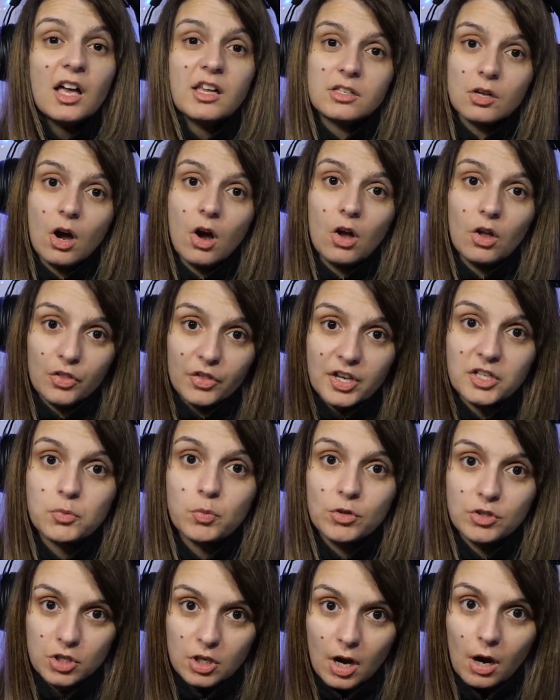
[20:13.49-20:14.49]
as all this
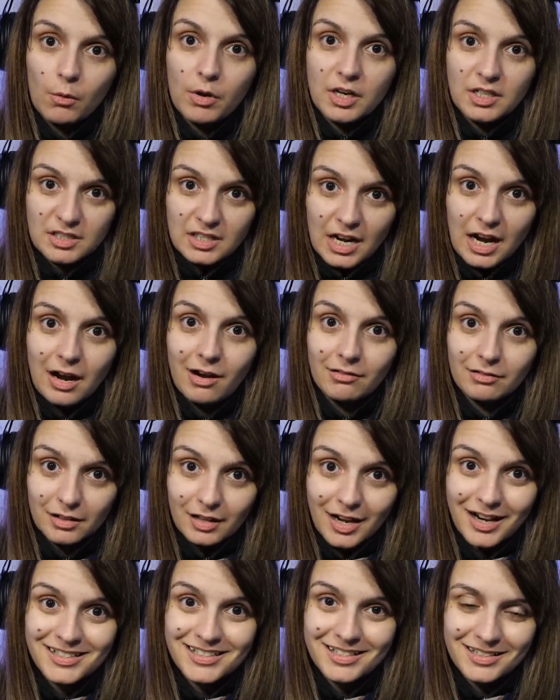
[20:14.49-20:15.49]
was going down
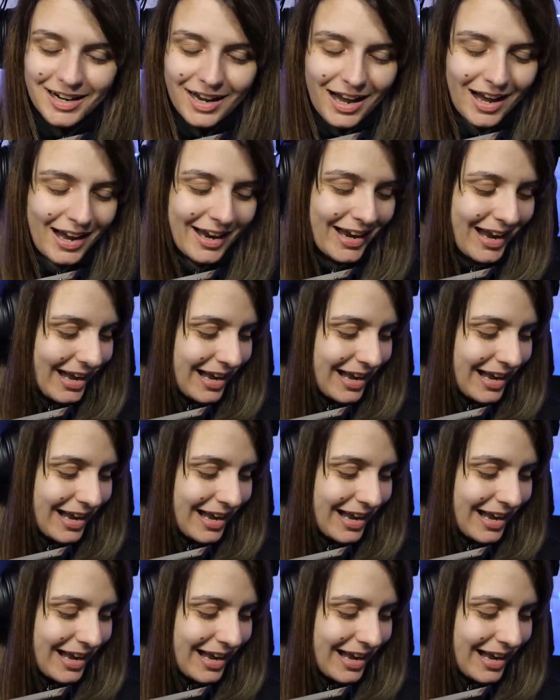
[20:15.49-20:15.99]
last night.